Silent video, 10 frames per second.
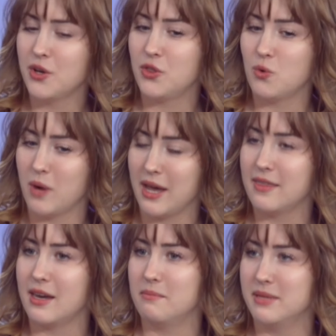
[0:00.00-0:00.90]
the way
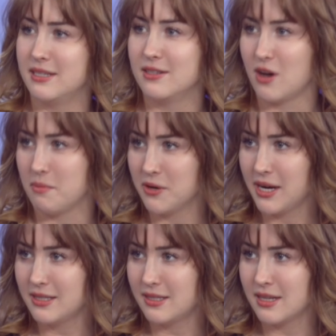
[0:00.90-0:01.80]
that a business
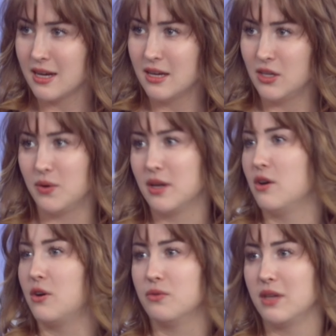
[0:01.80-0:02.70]
operates, you can
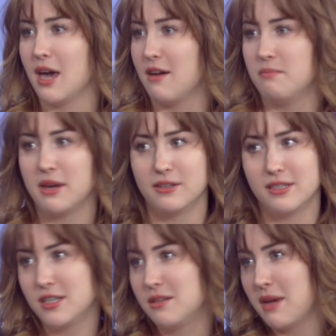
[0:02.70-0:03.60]
not only have better
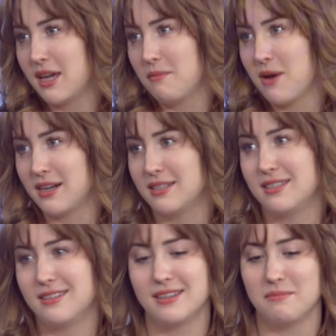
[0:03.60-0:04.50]
decision-making practices and